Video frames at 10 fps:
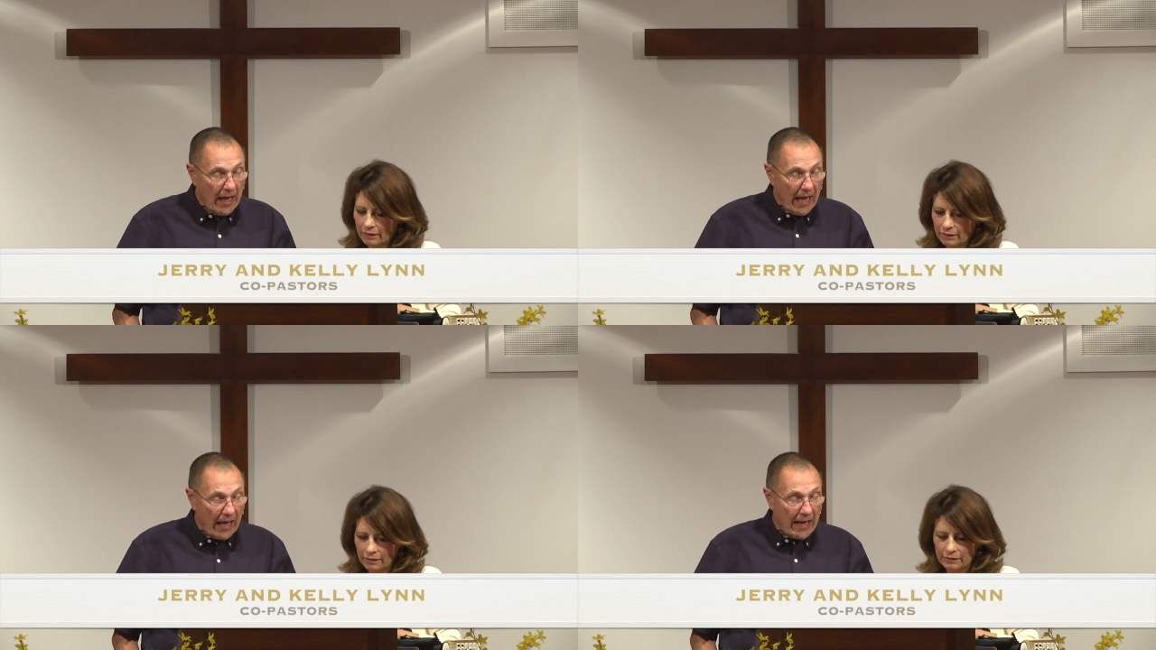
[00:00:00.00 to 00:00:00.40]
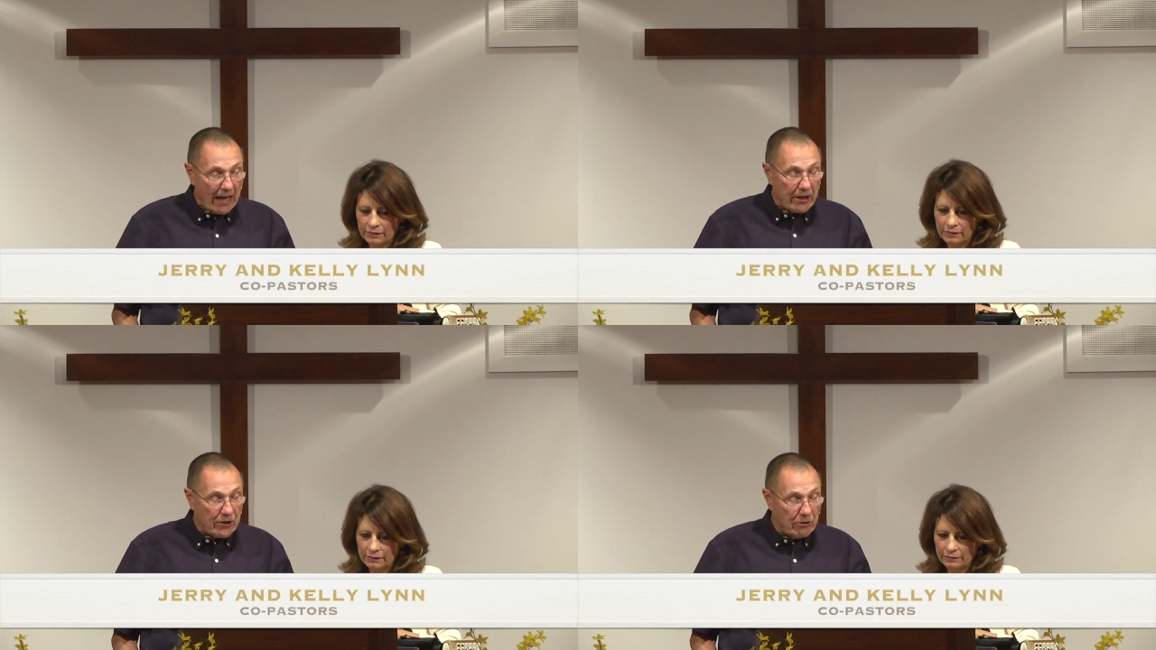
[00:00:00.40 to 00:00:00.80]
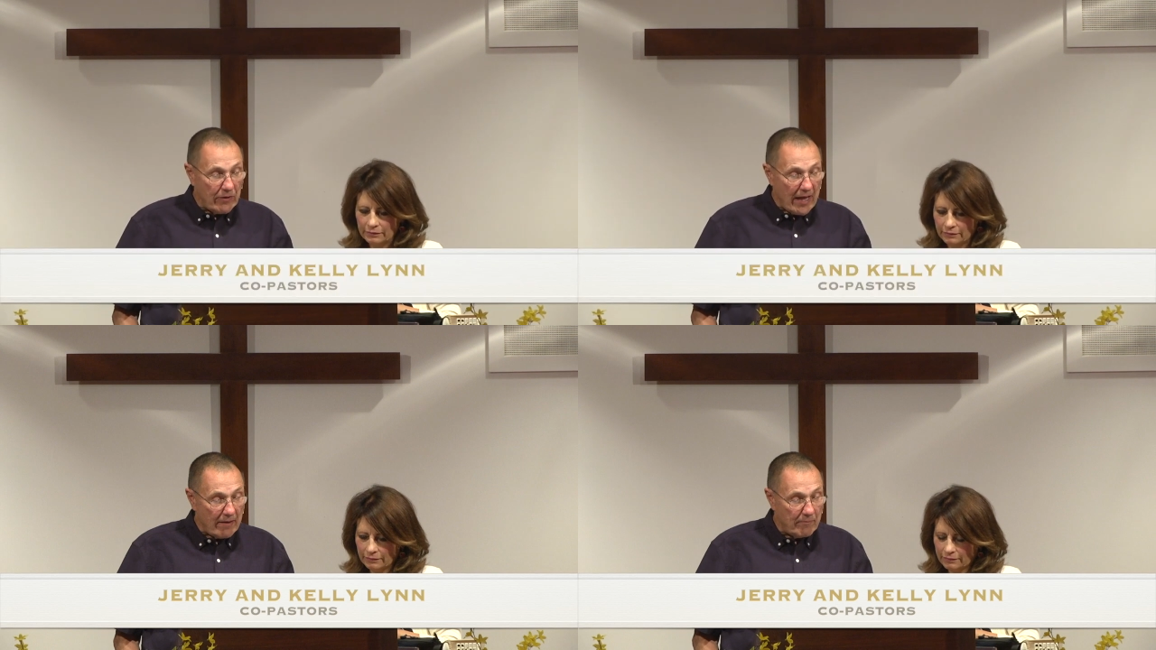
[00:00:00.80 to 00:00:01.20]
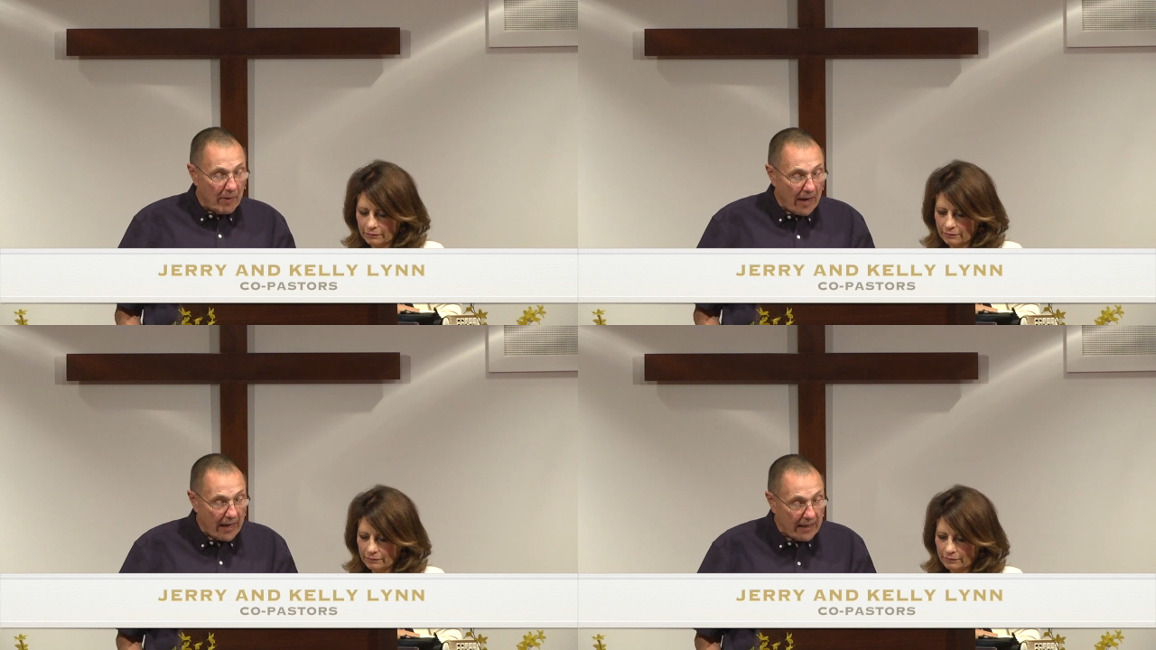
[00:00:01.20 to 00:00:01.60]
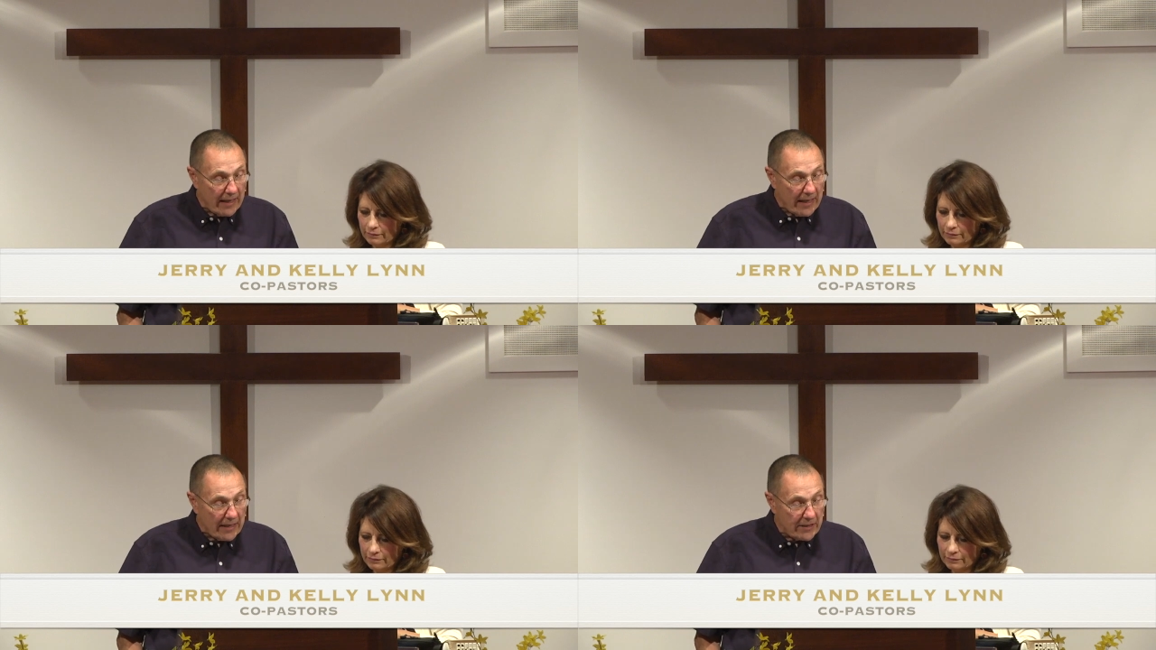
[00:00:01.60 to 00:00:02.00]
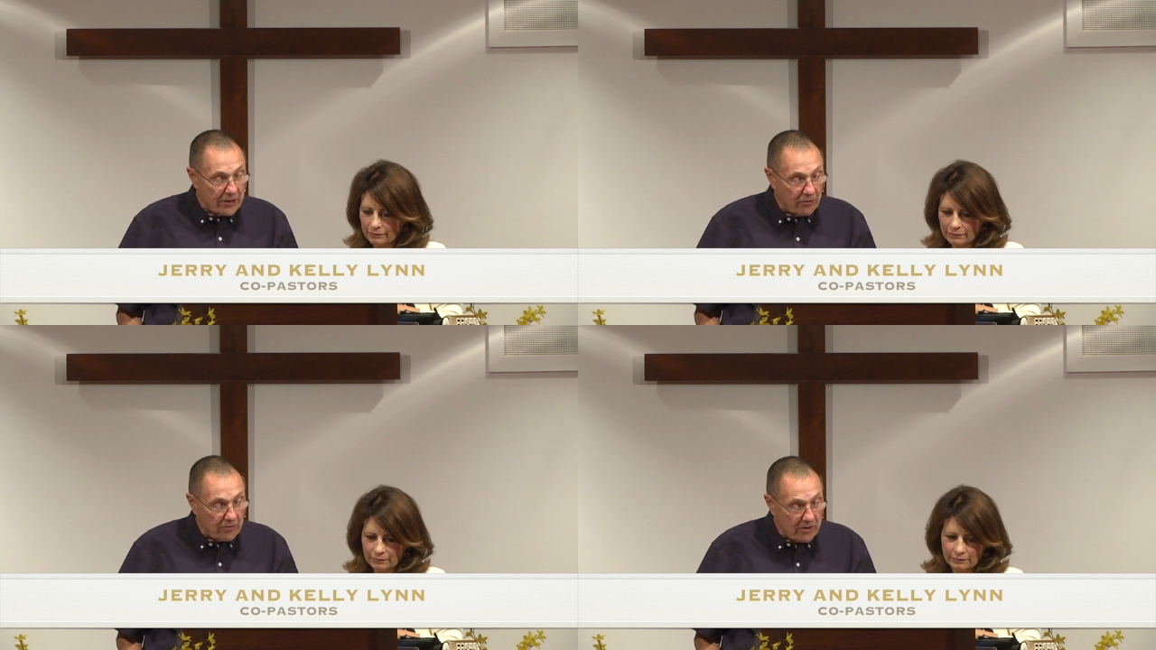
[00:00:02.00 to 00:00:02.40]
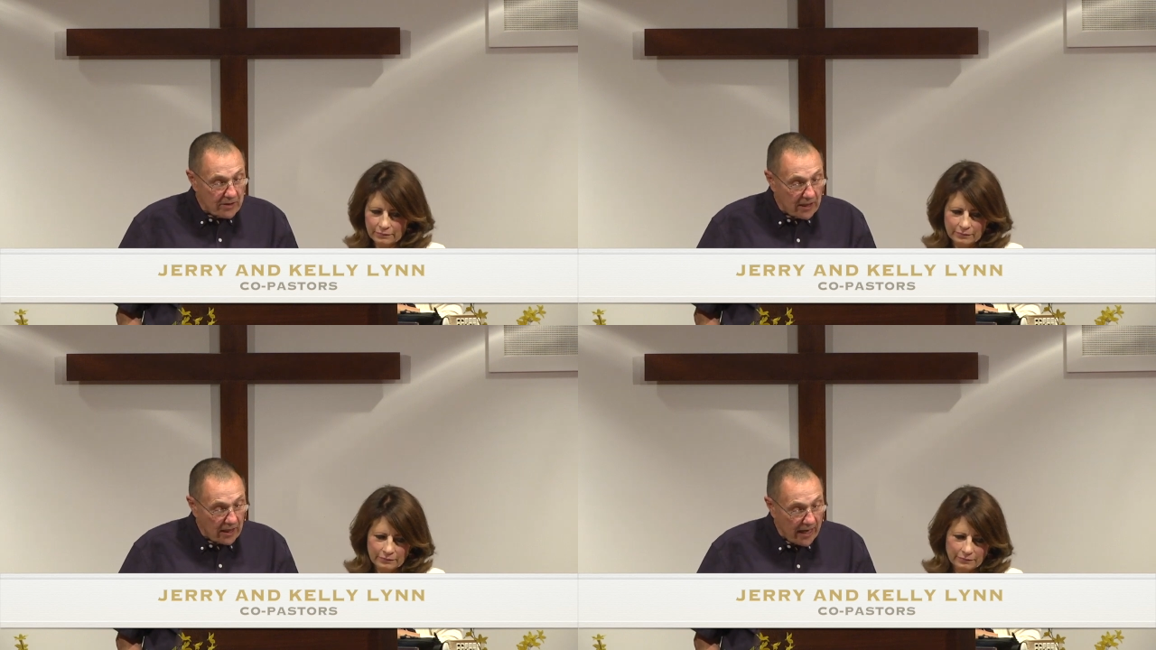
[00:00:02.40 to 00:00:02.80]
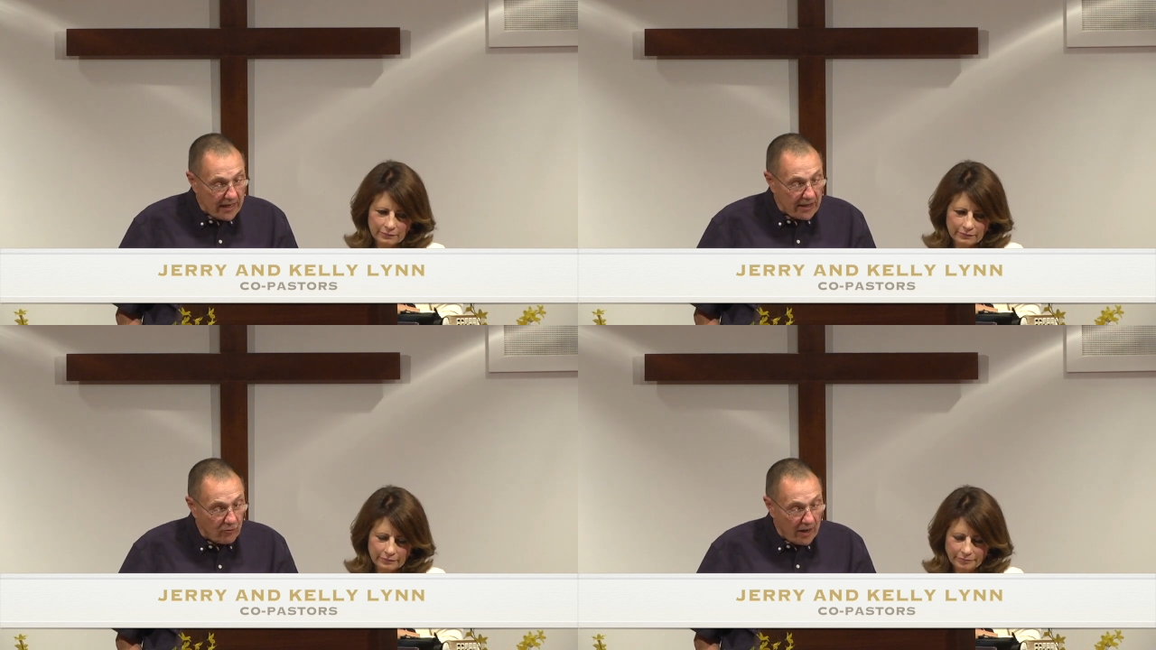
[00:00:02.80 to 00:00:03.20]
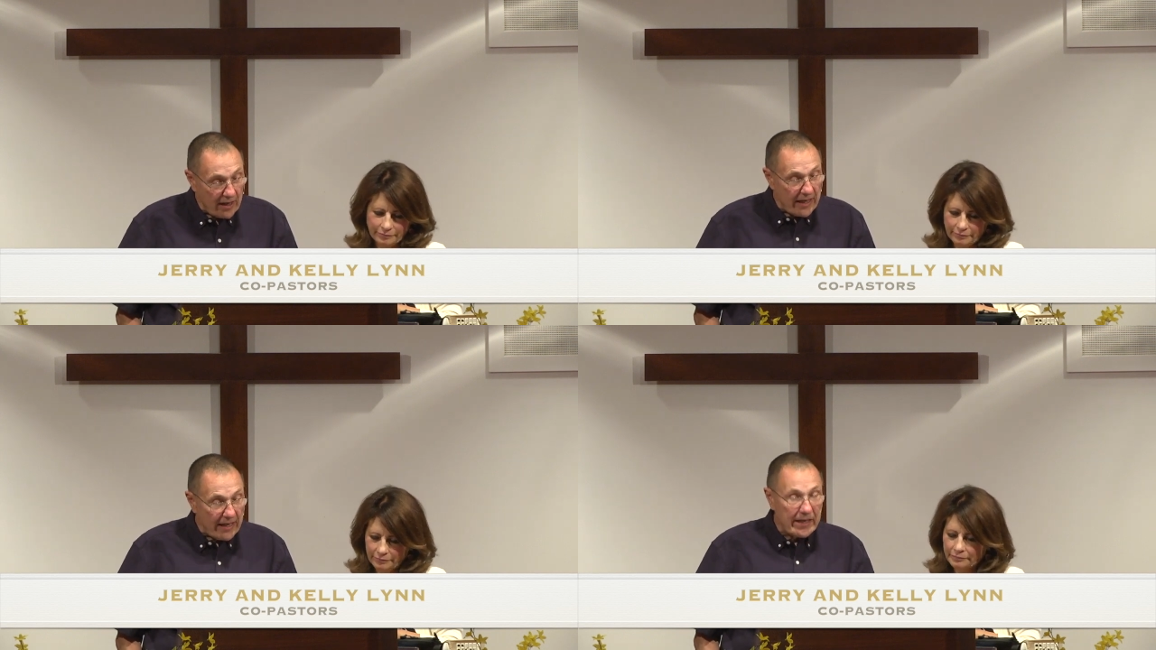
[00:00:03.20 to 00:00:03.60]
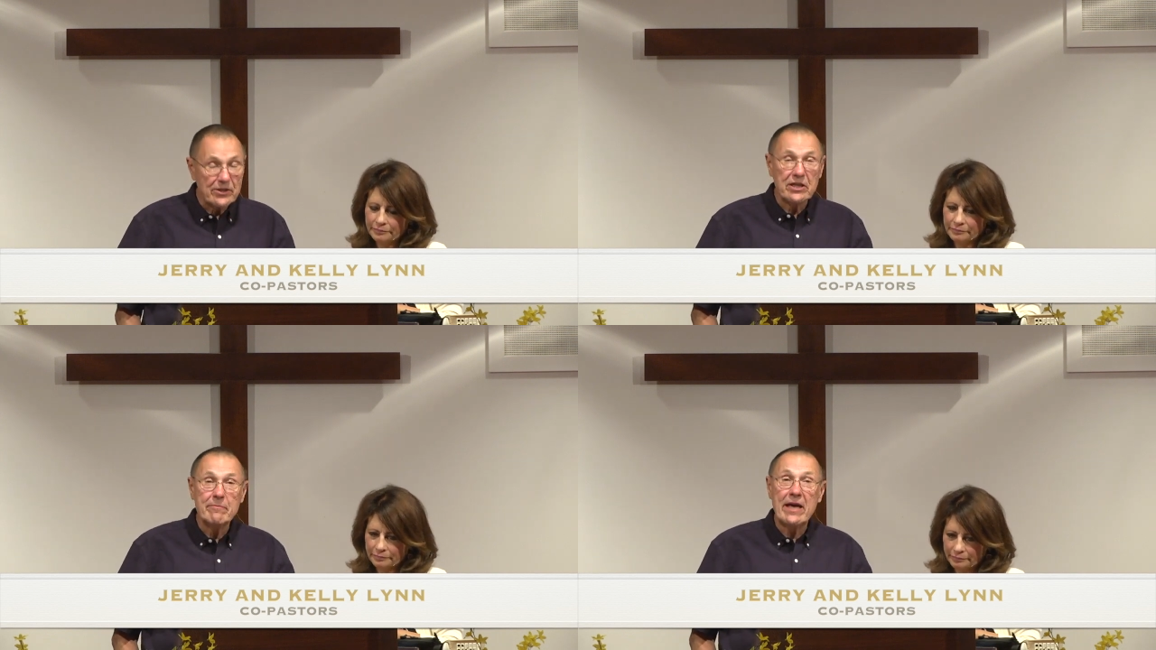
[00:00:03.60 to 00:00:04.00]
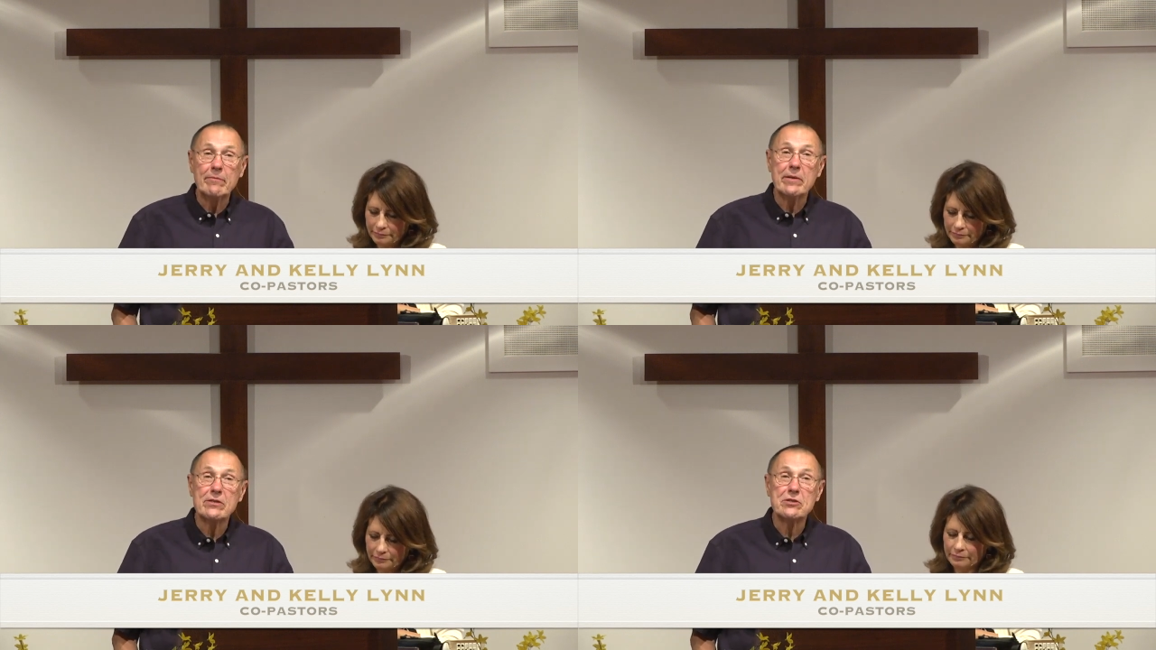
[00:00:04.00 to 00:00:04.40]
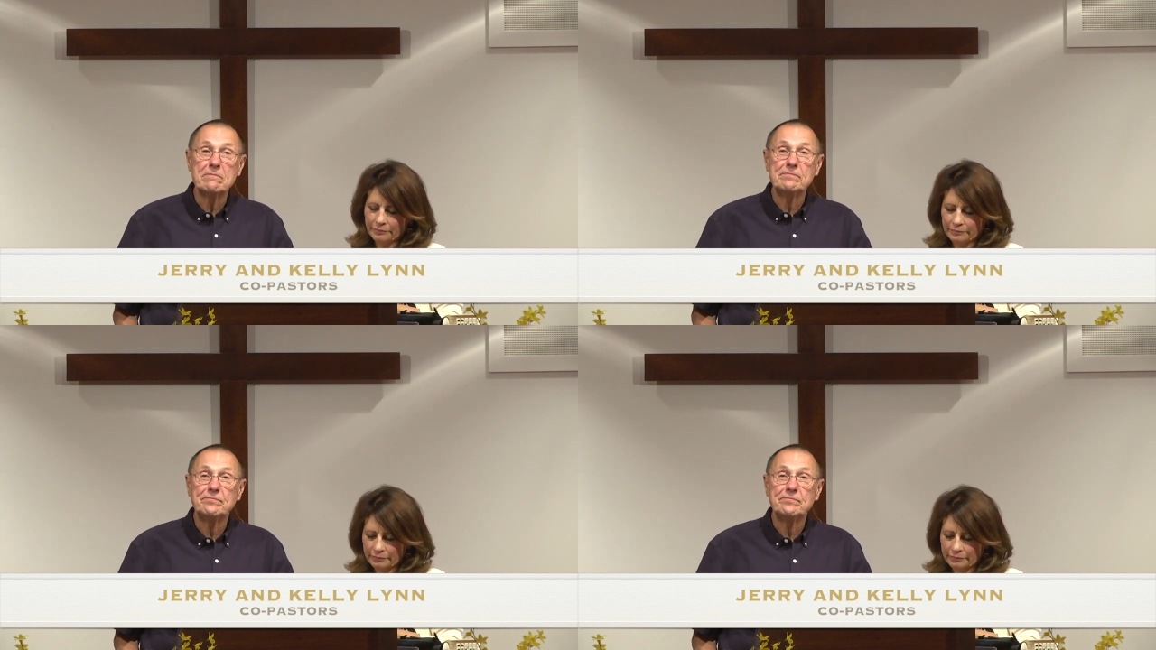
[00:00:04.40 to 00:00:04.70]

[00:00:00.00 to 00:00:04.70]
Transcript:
Speaker 1: And how do you do that? By you delighting greatly in His commandments.